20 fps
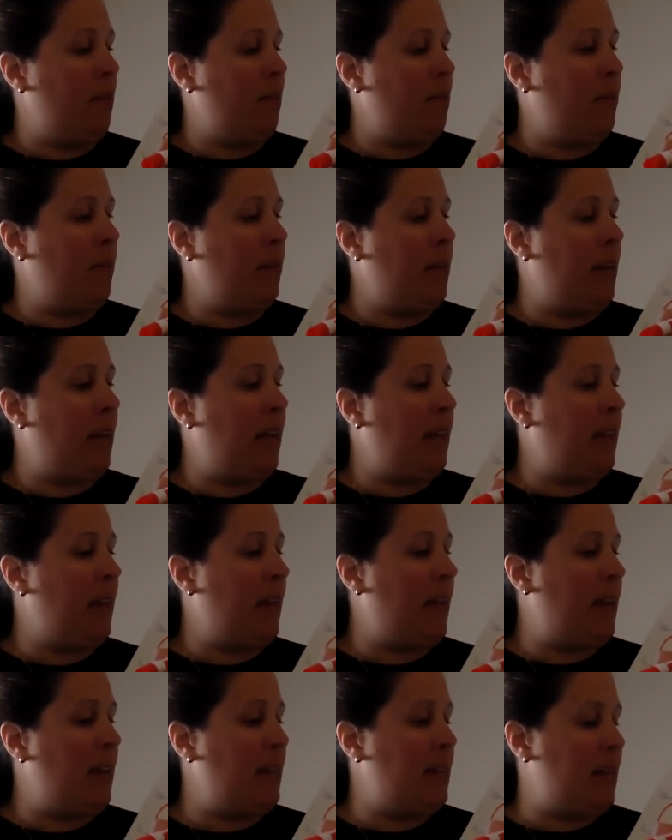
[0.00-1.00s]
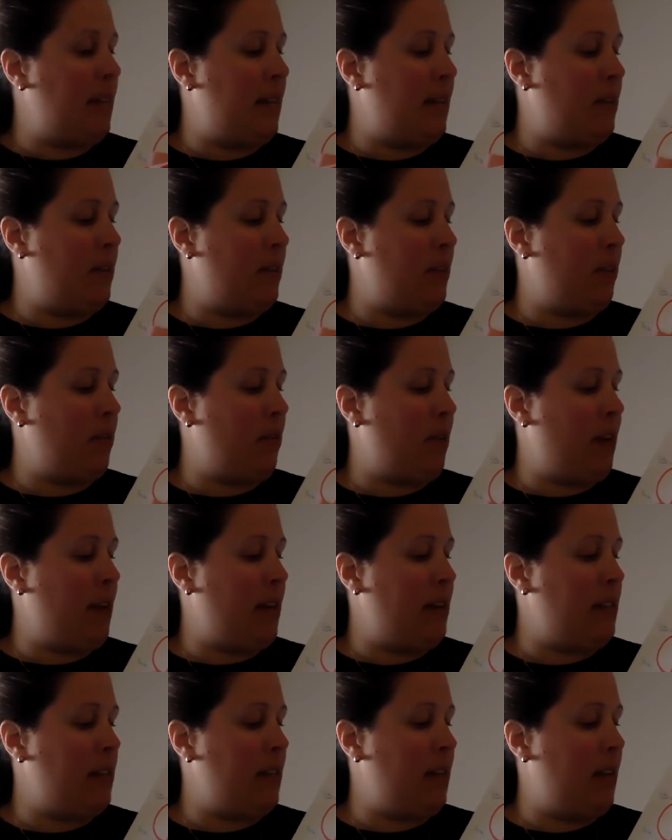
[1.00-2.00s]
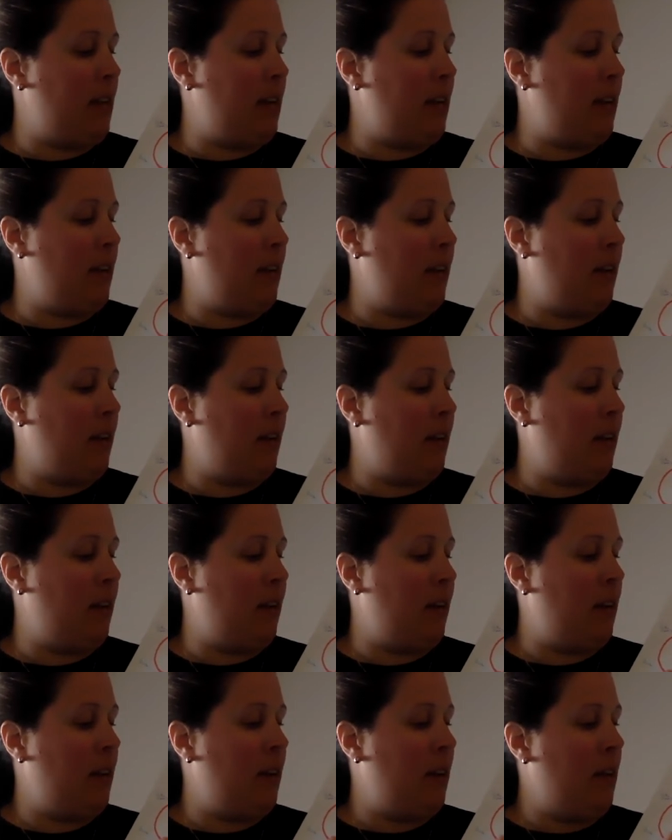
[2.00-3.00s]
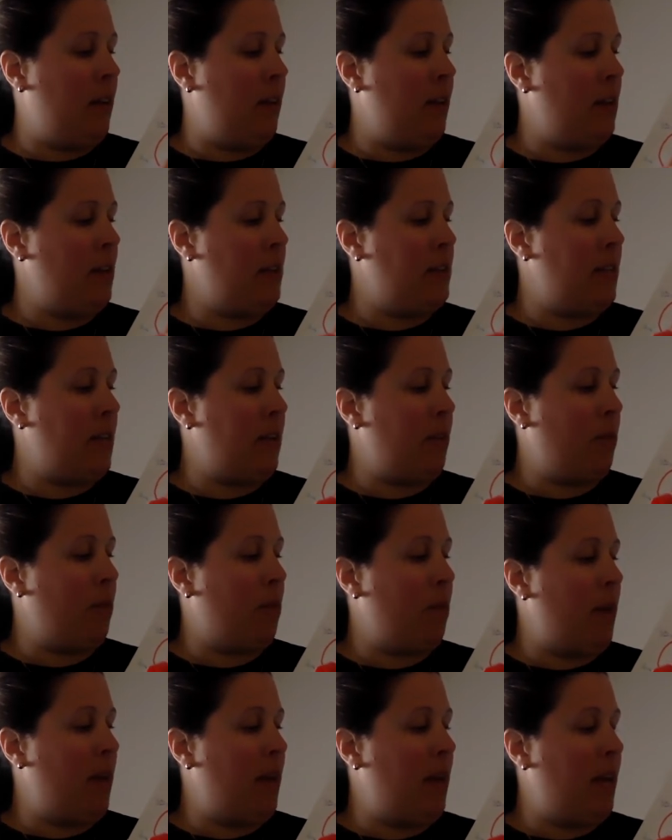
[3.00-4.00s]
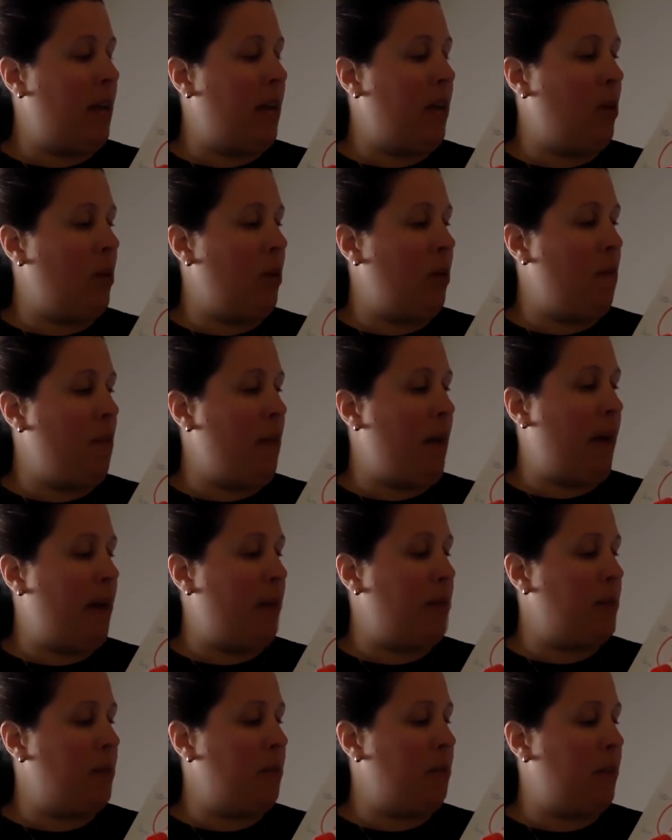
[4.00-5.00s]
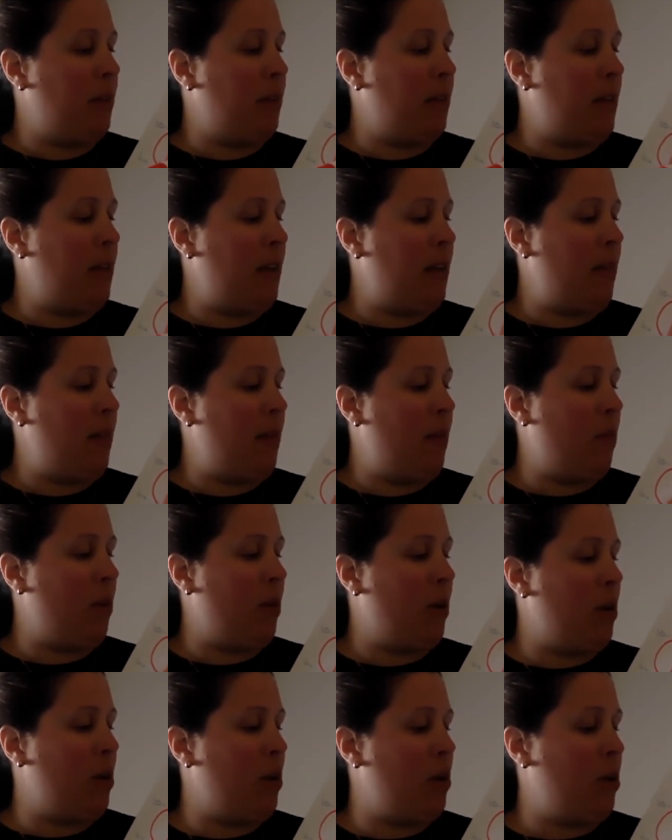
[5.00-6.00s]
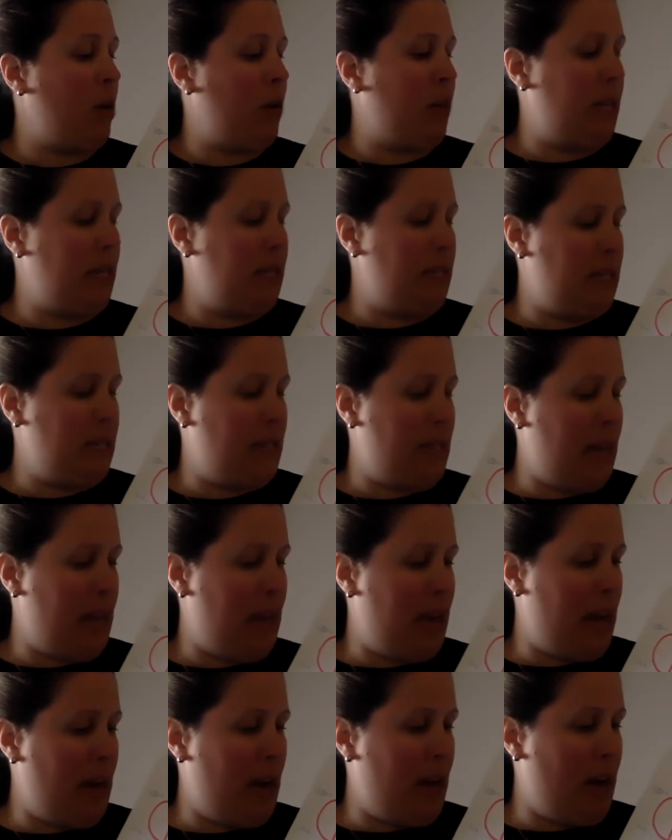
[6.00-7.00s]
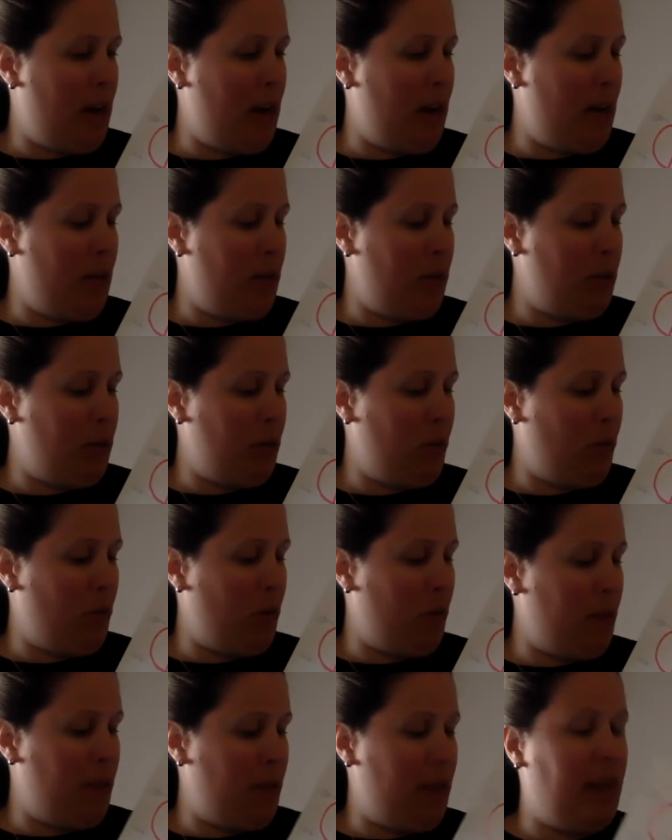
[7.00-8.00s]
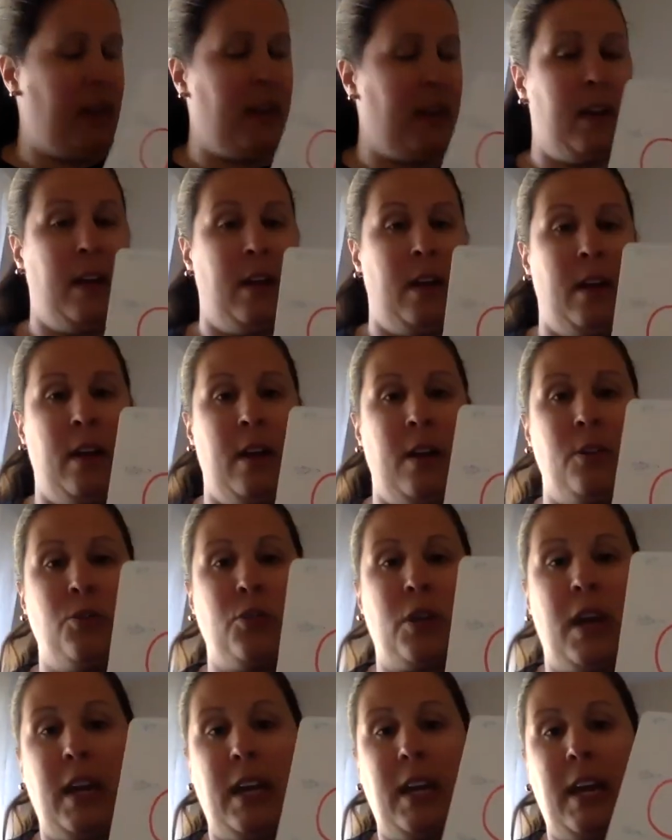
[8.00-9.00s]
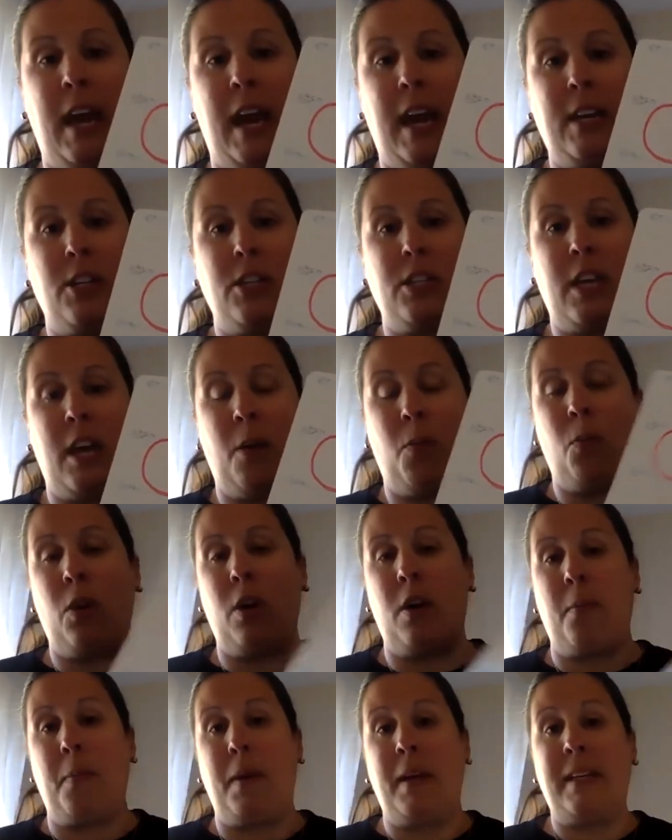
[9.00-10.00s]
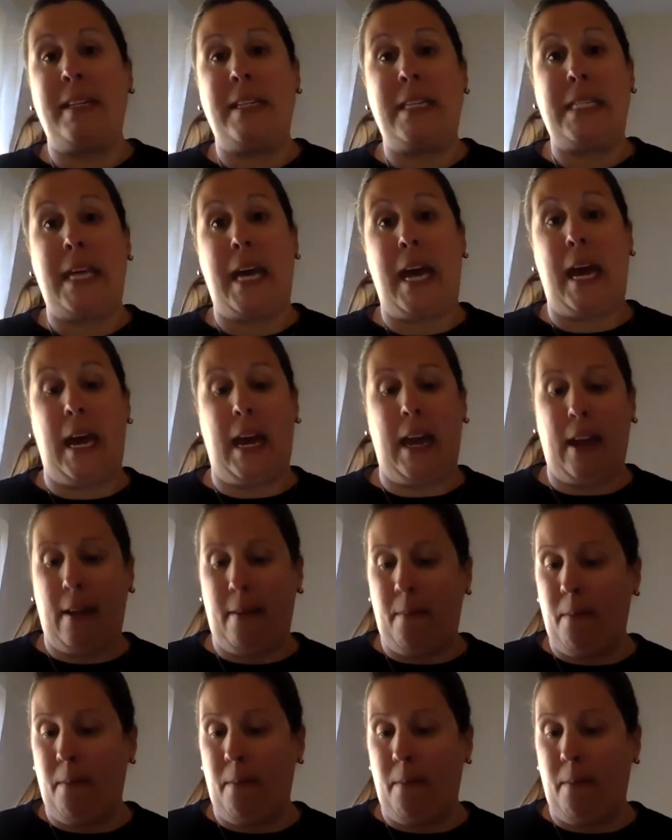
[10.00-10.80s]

Plain line down to the grass line. Looks like we're making a U back up to the plain line, and then we're going to hook it down to the worm line. Try and catch that worm. Day.